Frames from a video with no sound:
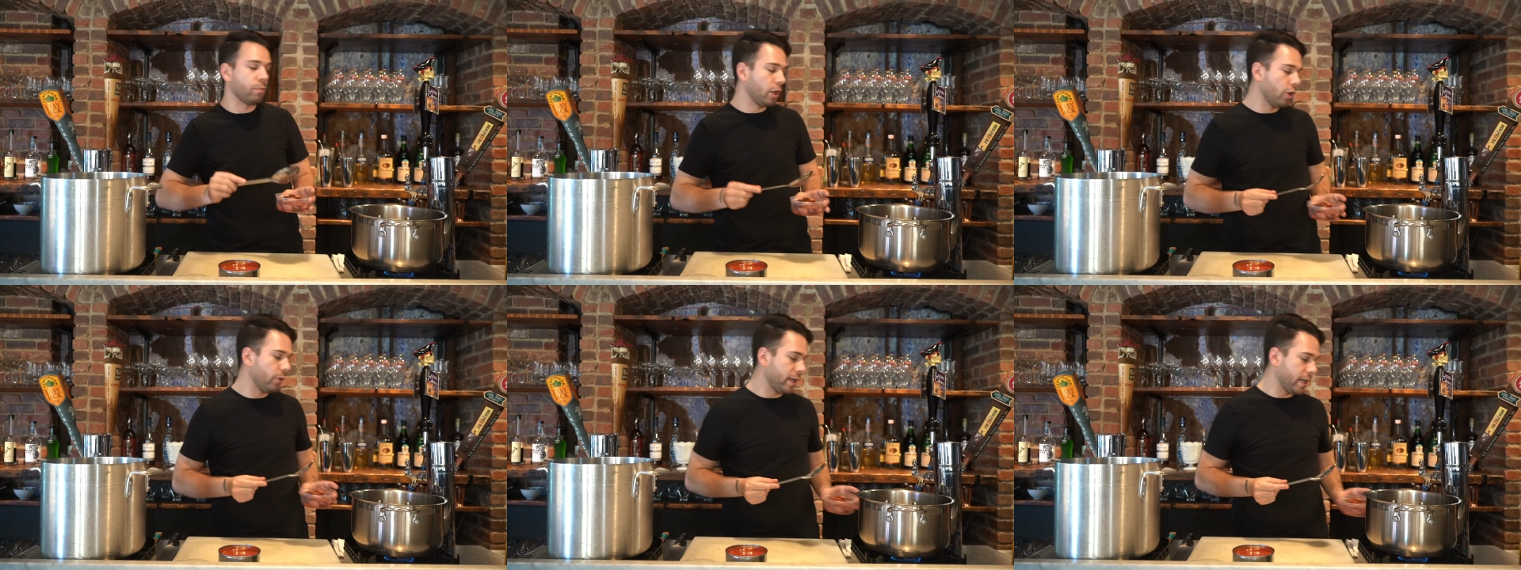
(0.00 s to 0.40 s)

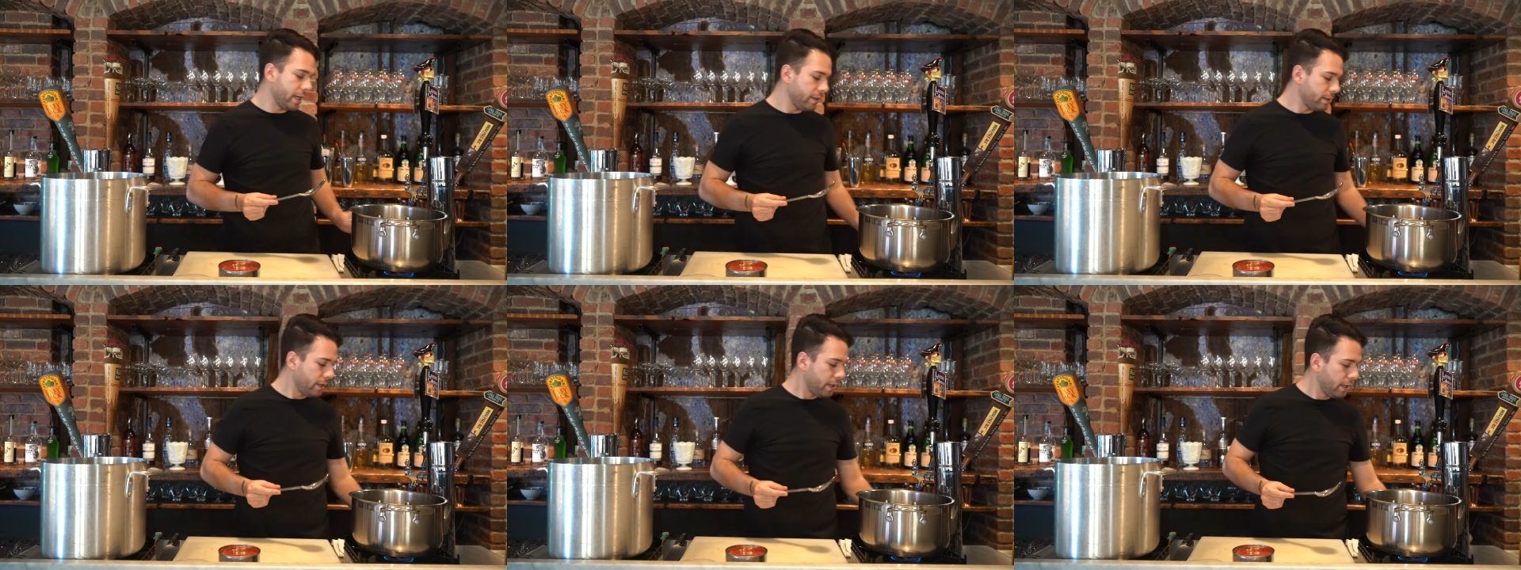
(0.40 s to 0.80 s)
low
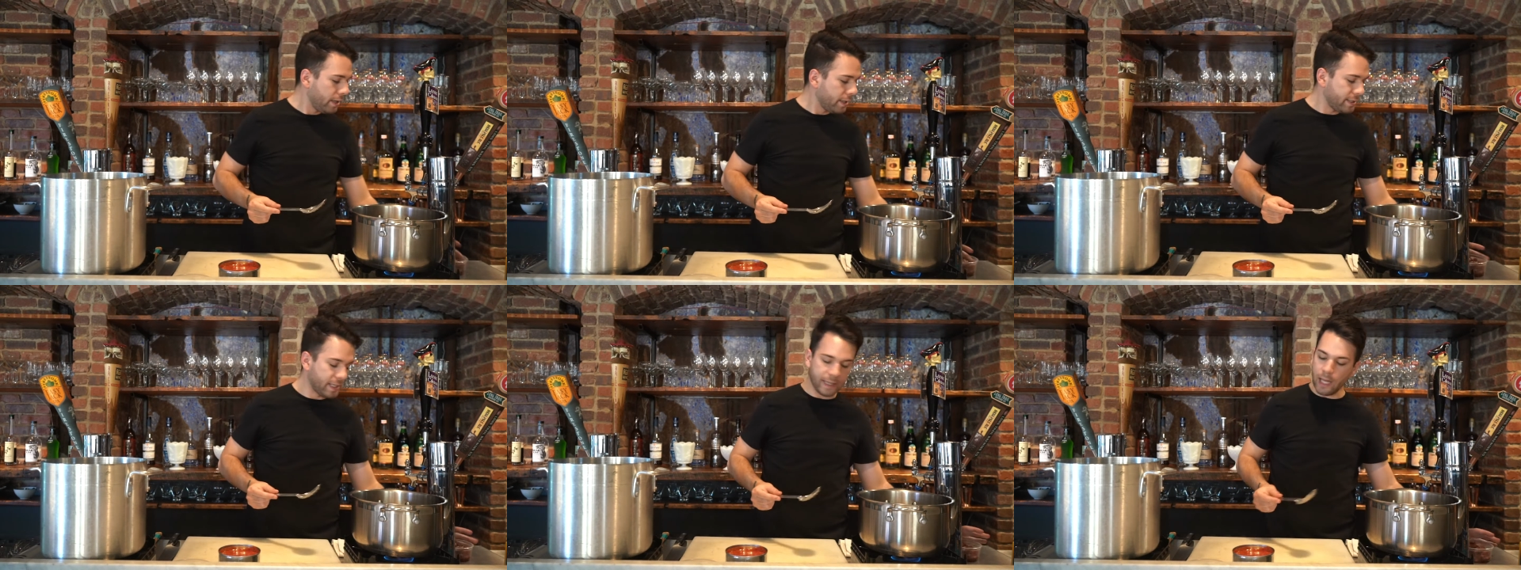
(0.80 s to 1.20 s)
heat.
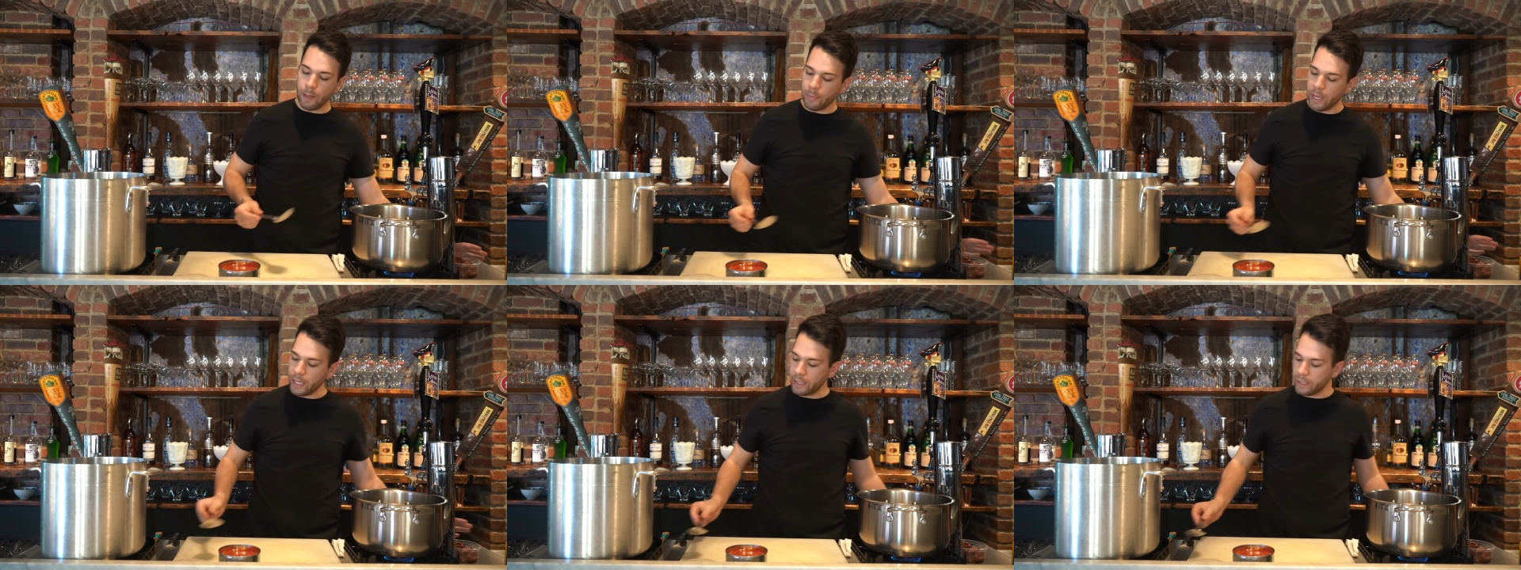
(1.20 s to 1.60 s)
Set that
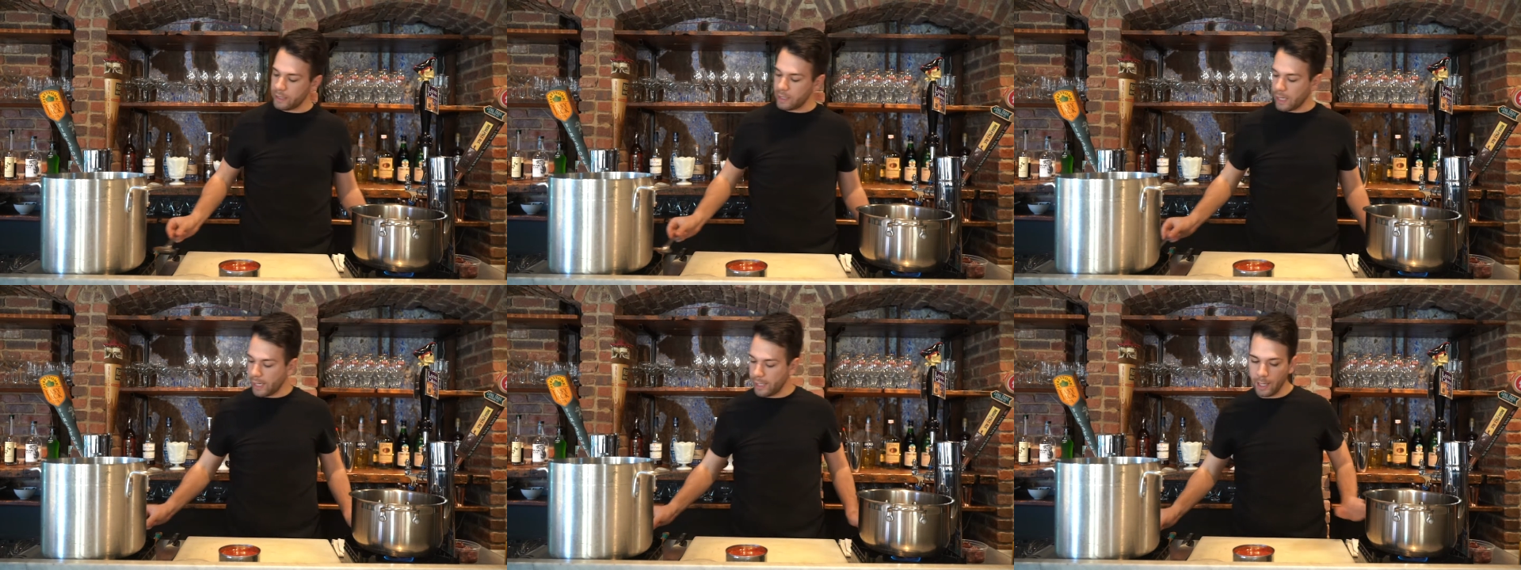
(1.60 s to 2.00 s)
bacon
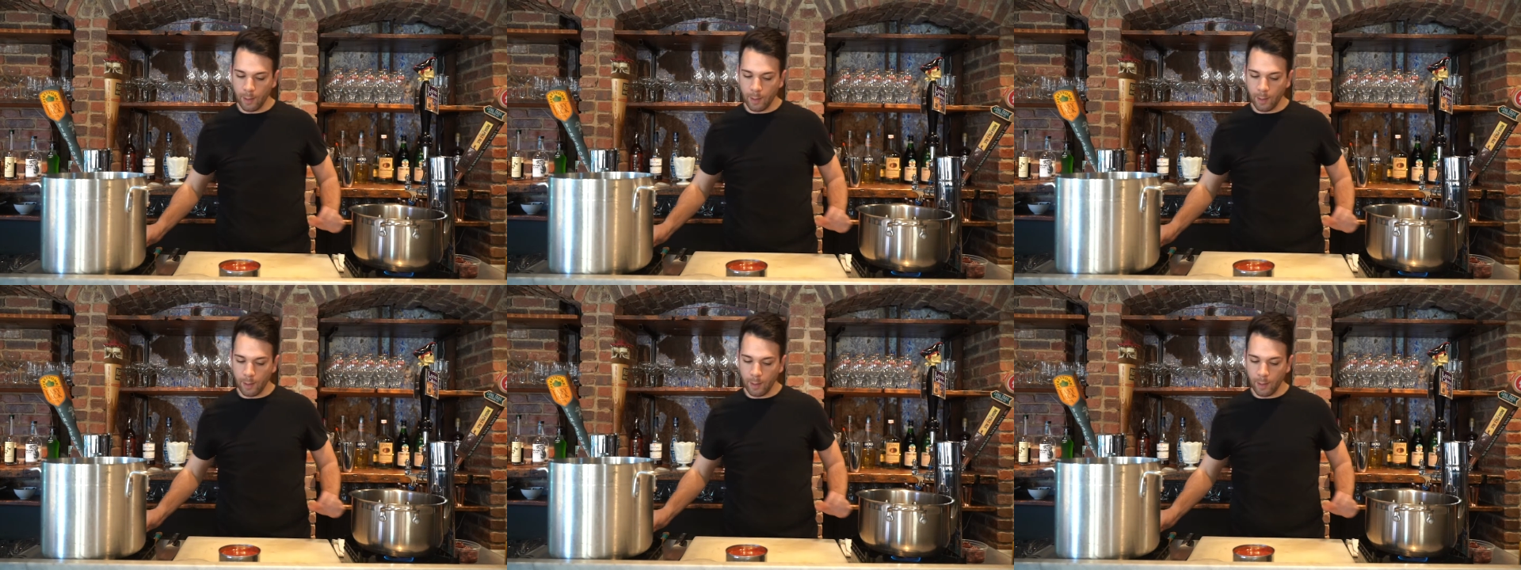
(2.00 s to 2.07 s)
aside,